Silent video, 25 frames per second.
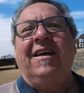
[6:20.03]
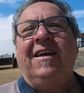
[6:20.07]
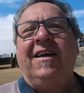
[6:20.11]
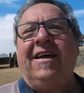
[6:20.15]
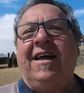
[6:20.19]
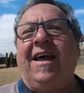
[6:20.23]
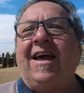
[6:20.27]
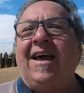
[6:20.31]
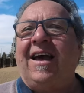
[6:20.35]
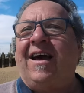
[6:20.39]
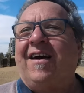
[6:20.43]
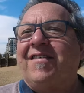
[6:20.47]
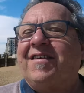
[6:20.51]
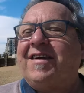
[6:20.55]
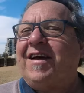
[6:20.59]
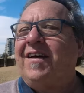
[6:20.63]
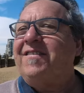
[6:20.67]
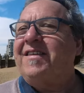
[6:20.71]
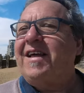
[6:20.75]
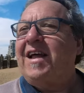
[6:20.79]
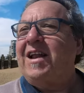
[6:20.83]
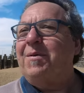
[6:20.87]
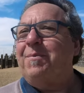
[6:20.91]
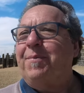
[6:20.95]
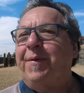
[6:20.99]
Yeah, I've come
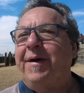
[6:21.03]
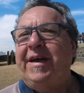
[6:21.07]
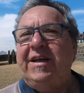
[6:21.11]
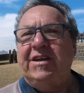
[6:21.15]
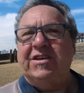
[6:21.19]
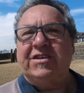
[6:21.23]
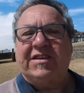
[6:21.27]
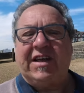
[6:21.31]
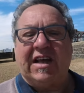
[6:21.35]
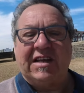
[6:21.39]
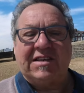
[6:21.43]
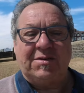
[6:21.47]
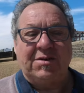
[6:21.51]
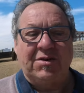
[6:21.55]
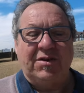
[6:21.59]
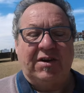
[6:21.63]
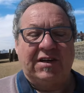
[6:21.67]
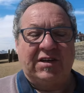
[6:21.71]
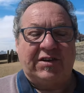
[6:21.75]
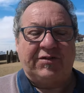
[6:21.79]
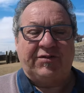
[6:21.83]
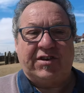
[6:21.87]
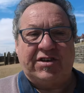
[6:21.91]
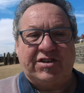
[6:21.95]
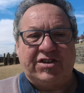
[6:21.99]
down the beach, get some nice
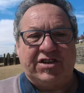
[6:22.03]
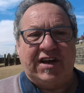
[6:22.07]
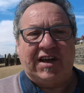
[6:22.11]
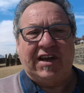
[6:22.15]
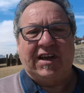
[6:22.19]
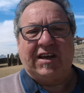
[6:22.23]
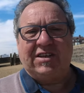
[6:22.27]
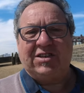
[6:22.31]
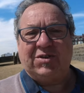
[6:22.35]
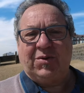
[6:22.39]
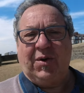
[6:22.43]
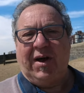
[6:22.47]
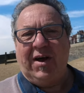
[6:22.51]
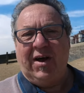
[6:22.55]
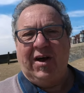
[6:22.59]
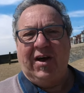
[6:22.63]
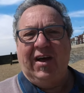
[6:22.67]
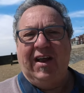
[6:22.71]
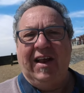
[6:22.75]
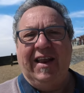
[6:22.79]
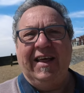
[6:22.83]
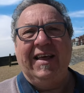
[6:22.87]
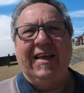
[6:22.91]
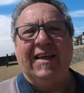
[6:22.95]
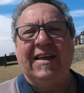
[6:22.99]
fresh air. It's quite
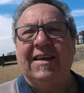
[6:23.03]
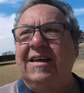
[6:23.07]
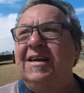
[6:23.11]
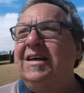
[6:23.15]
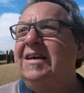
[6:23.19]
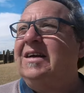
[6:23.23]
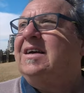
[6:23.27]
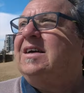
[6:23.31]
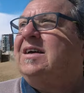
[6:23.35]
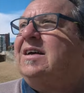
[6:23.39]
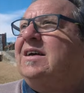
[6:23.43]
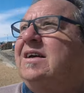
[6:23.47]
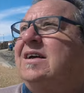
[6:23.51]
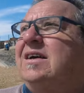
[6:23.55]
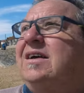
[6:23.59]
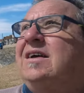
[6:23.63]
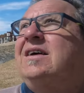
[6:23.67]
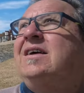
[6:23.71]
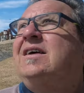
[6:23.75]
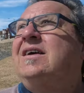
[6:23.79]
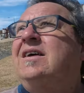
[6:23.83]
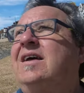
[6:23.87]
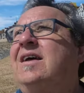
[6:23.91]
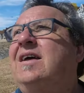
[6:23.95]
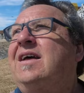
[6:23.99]
early.
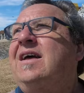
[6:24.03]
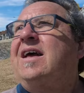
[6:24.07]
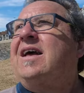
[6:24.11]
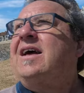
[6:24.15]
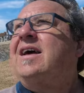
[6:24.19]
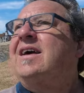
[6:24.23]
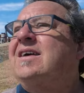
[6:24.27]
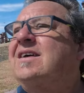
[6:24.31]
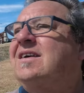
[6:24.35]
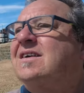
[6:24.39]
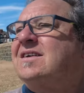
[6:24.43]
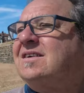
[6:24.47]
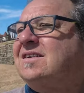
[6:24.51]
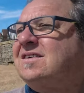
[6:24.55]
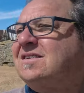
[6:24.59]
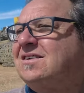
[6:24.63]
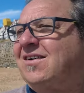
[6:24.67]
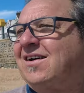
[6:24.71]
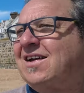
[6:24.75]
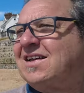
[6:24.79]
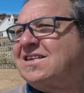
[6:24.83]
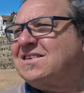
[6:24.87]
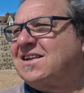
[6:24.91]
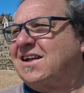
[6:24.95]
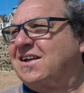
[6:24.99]
Yeah, it's
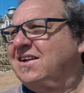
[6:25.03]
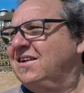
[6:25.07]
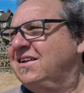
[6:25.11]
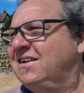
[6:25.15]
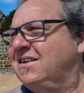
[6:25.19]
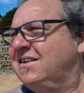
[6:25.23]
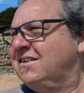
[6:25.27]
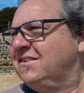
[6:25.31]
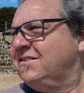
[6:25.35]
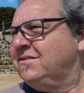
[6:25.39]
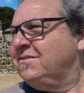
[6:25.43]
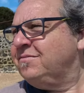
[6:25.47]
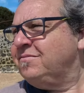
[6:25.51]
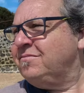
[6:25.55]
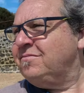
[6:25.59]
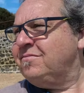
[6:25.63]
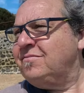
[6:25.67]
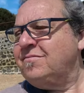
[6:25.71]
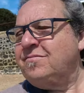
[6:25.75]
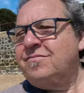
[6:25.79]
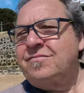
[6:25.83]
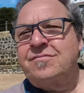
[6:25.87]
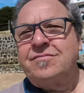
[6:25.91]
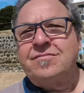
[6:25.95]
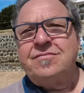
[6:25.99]
nice
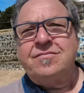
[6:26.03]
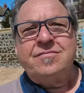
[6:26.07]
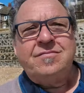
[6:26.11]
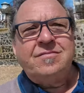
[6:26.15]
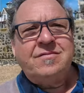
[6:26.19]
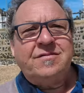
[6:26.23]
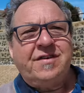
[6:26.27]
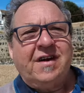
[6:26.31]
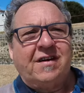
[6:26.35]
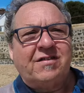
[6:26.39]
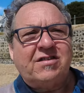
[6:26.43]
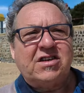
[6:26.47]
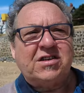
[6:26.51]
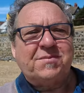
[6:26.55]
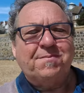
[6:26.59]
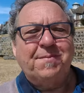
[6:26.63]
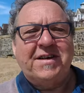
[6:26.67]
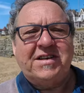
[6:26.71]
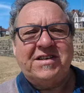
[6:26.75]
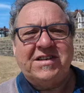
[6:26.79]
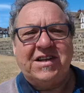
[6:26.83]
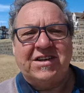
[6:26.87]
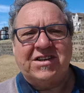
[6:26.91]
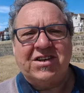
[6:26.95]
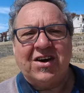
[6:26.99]
though. I've just
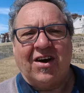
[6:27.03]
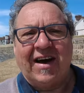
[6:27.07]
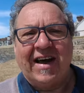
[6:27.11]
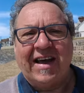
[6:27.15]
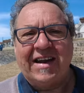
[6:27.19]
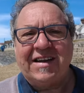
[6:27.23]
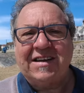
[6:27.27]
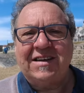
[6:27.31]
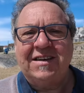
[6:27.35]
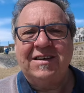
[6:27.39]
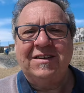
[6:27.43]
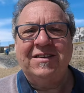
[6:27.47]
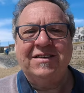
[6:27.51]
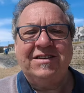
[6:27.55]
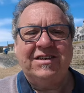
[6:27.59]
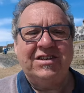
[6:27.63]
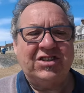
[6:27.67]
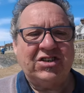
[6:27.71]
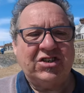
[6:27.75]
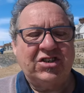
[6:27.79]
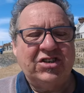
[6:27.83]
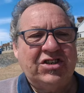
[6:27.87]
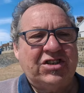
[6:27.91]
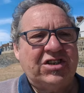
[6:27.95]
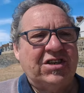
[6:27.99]
missed the tide, which is
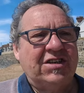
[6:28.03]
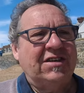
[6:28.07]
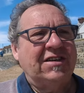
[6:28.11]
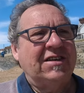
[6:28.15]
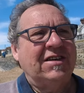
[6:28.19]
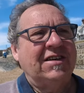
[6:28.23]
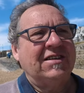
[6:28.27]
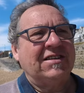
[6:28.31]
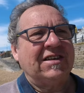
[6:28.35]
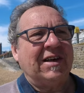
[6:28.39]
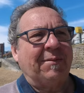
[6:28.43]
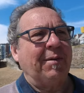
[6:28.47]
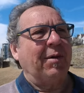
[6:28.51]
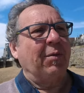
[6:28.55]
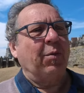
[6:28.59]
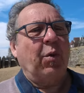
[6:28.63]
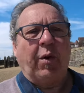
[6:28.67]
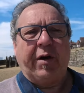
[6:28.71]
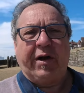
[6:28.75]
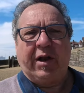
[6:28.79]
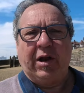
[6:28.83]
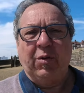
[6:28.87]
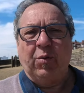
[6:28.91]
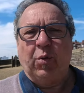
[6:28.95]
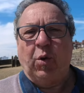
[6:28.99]
good, because i will be
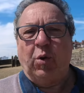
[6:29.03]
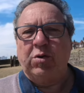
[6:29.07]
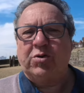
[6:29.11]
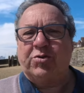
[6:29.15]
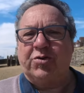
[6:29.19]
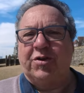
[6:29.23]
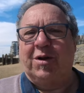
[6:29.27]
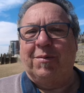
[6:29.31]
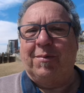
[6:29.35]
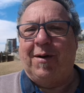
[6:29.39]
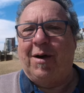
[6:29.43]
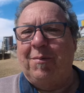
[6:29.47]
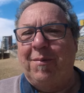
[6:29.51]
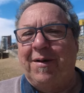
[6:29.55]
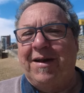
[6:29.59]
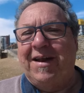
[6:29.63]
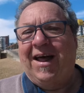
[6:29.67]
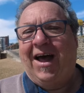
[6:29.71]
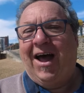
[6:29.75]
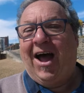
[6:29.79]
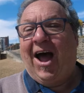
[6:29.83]
walking in water at the moment.